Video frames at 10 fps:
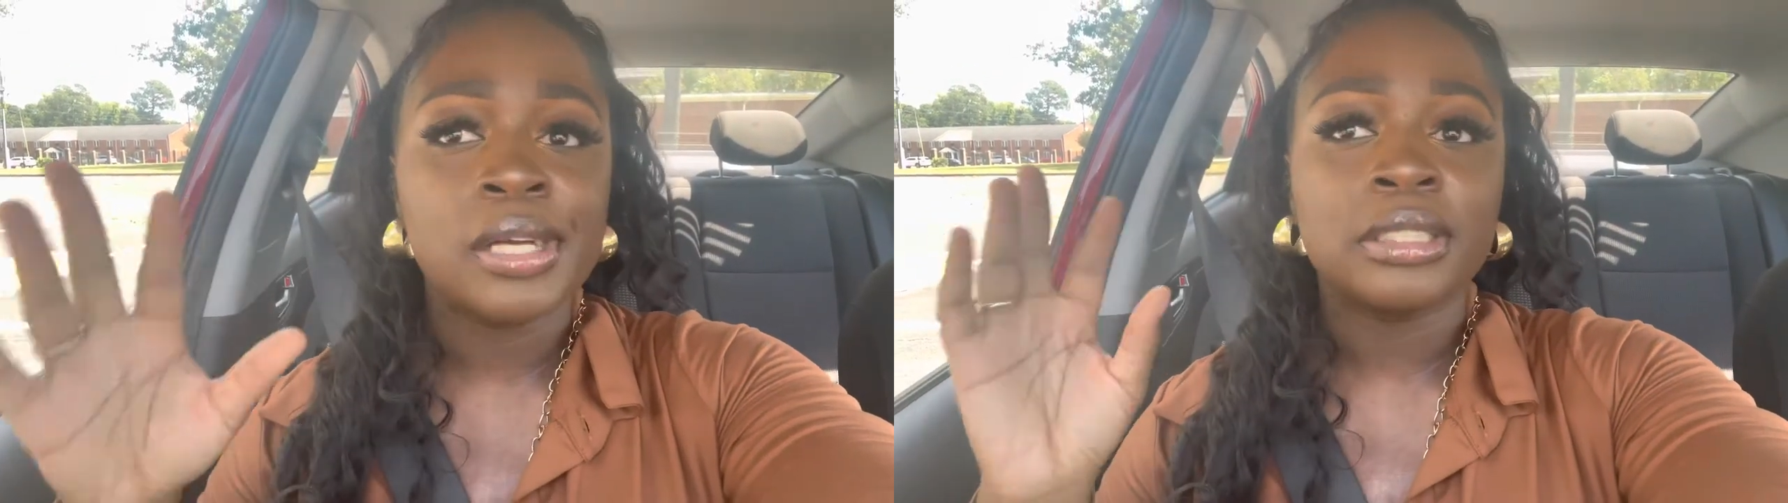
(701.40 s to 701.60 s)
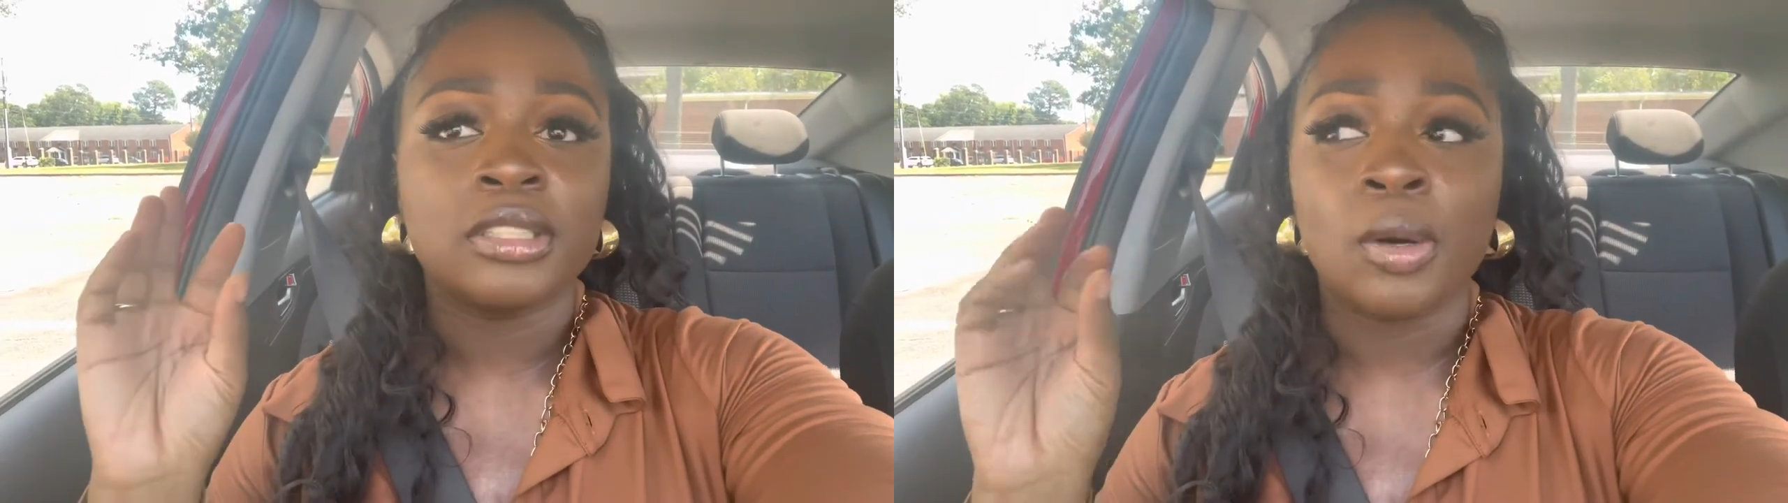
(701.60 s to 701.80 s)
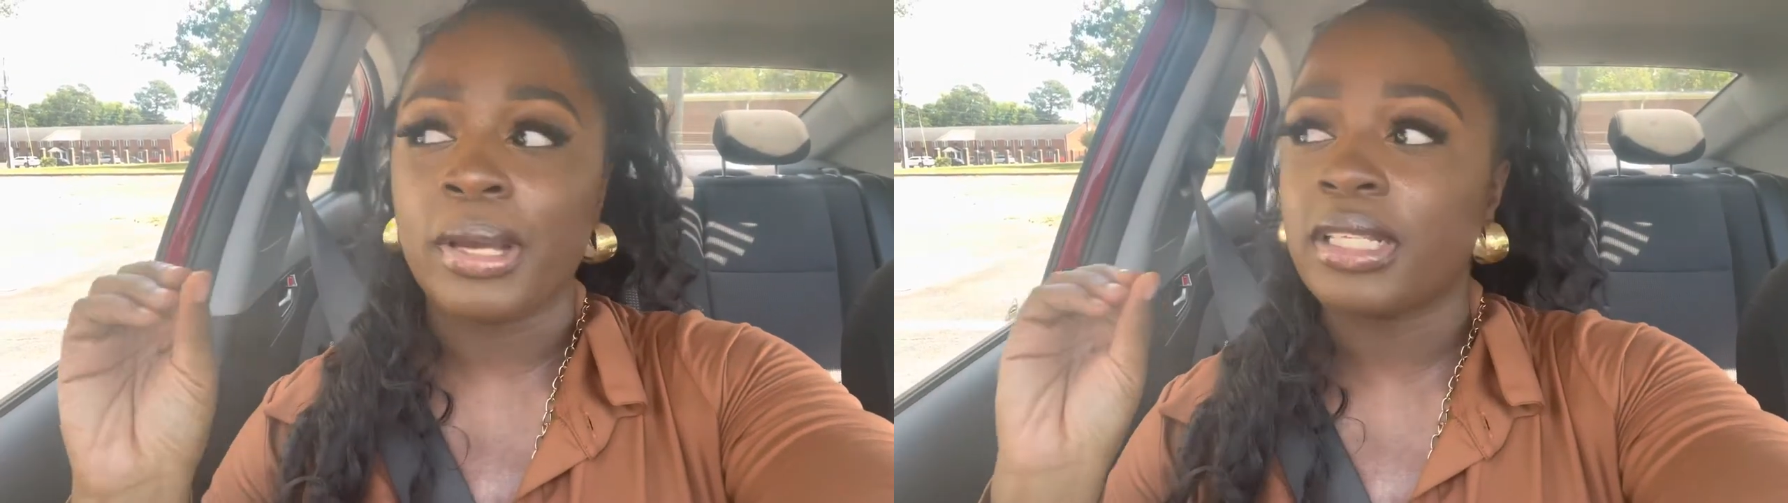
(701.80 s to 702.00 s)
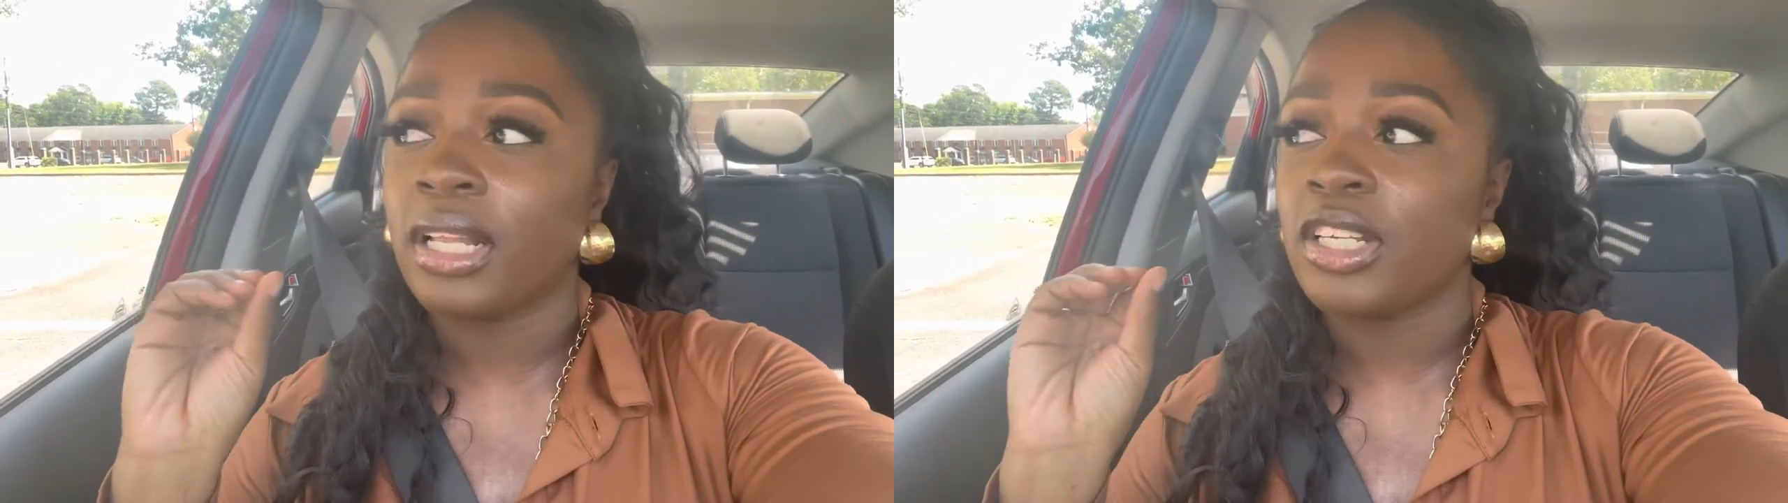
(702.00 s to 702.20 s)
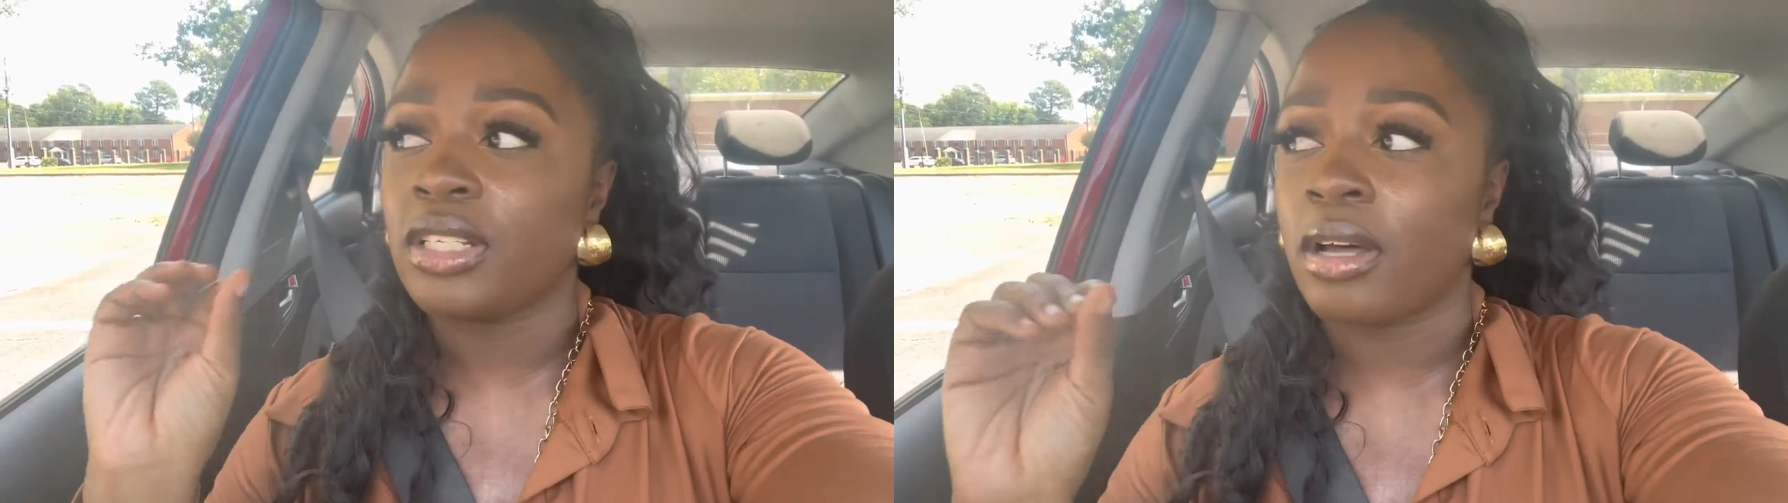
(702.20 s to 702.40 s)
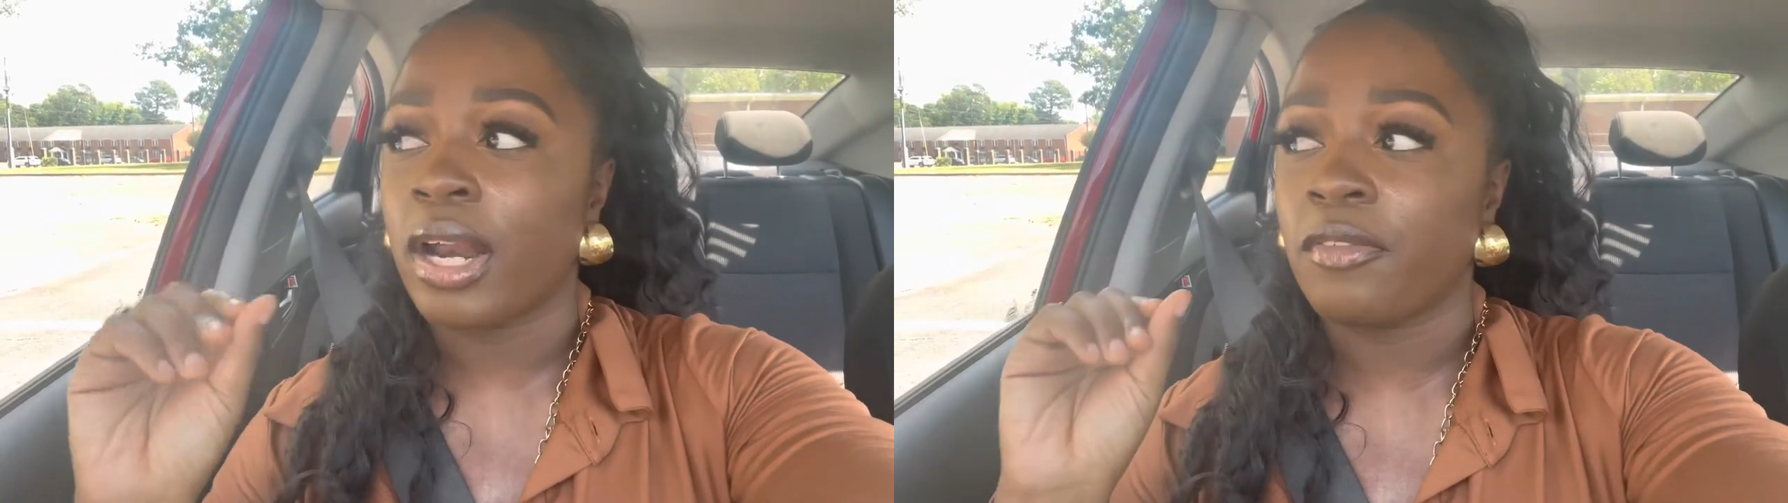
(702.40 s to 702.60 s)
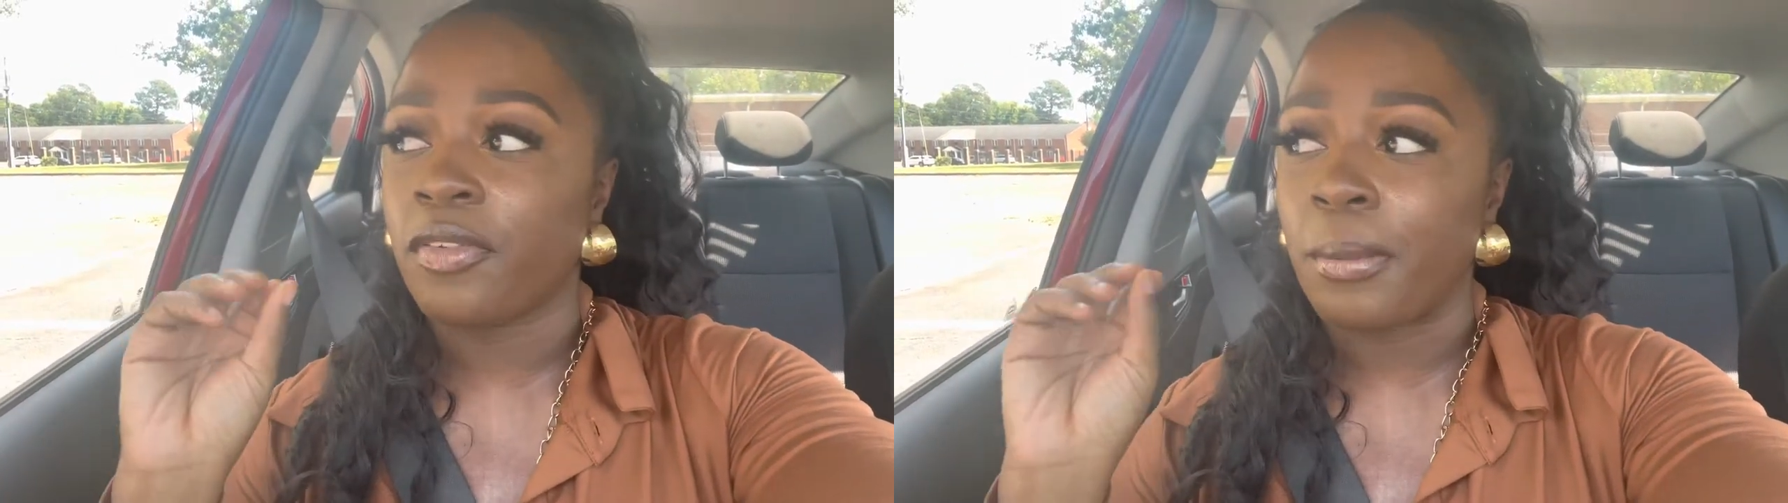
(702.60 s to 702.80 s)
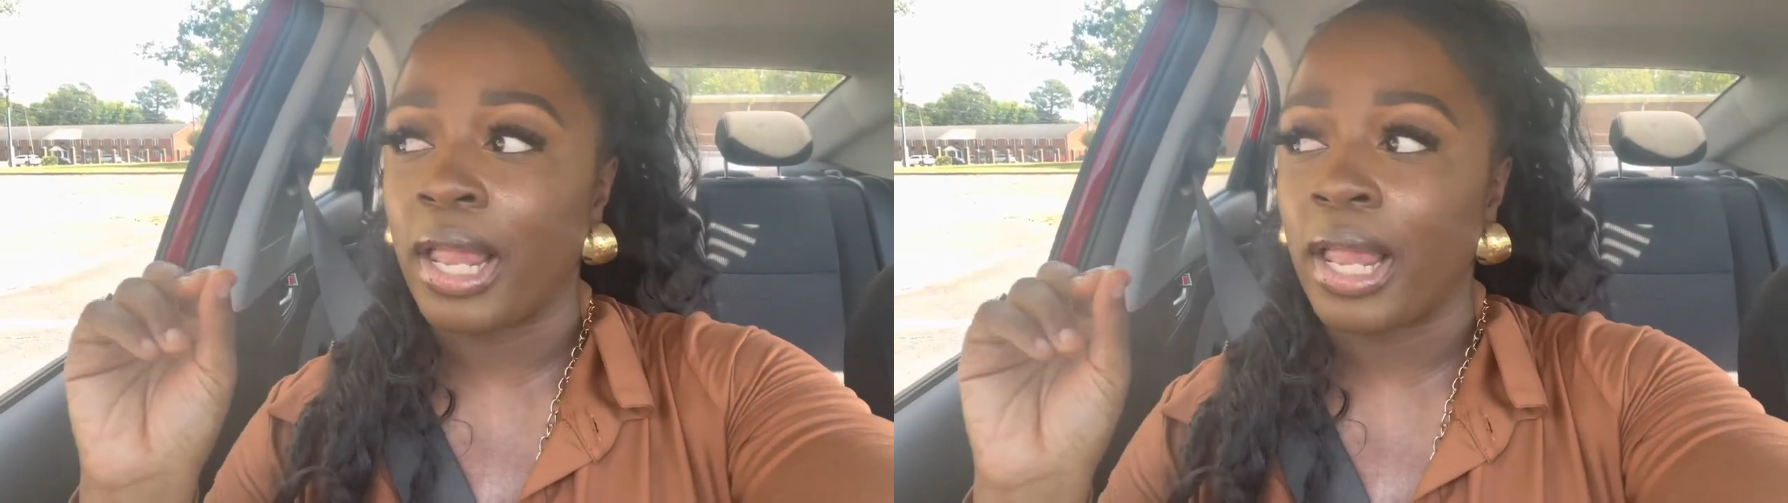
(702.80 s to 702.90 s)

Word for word: so basically she started from